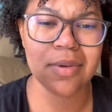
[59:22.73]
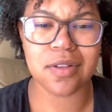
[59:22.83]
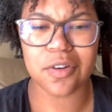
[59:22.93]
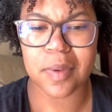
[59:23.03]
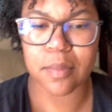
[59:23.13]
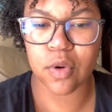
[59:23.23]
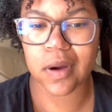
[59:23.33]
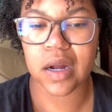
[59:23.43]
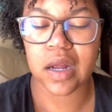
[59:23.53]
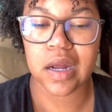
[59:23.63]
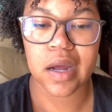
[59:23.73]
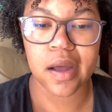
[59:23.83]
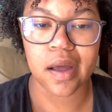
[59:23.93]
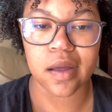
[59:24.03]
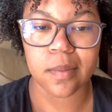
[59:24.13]
it a little bit more.
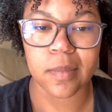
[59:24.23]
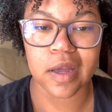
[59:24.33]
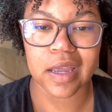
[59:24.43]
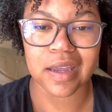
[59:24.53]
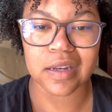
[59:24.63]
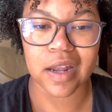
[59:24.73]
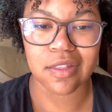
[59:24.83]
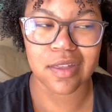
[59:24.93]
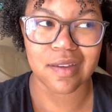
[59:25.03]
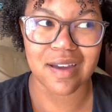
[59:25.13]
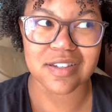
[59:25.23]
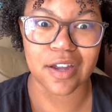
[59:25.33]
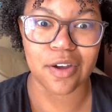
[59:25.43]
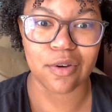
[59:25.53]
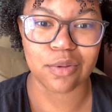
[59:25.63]
And I think as I
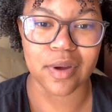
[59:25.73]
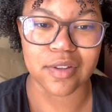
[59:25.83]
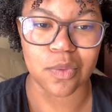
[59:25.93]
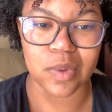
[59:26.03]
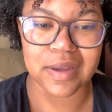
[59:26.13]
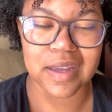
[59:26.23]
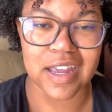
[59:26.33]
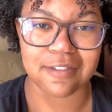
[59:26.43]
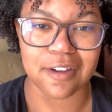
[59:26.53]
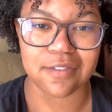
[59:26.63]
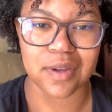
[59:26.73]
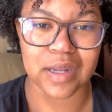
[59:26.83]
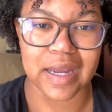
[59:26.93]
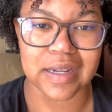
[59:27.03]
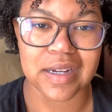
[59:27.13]
go throughout the week, if I feel
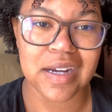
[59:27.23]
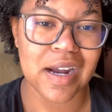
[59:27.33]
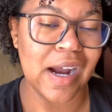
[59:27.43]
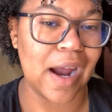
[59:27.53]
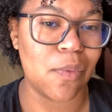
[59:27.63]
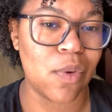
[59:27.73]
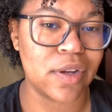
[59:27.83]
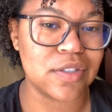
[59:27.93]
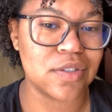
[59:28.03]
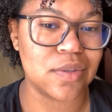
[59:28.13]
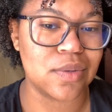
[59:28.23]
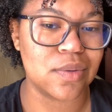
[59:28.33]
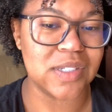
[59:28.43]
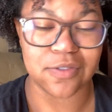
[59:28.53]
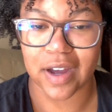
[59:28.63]
like I want to
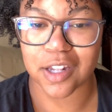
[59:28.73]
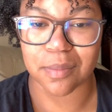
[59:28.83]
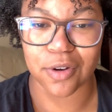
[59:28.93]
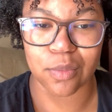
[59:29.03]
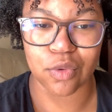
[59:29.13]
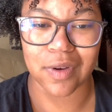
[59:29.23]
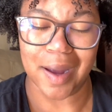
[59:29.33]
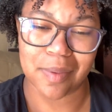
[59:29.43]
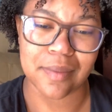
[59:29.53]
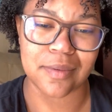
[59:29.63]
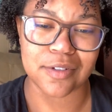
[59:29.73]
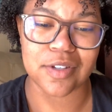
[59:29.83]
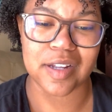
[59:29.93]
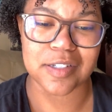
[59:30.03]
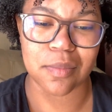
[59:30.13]
define the middle more, I probably will do
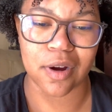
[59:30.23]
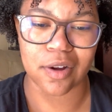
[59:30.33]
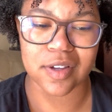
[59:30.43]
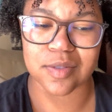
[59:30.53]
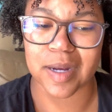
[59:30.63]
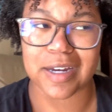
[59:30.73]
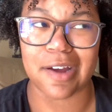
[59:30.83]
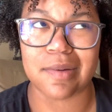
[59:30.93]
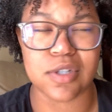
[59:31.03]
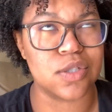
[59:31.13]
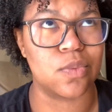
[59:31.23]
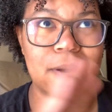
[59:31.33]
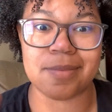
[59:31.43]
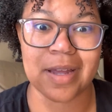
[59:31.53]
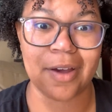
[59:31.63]
that tomorrow, because right now I'm just
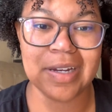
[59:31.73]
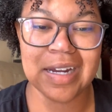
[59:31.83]
wiped out.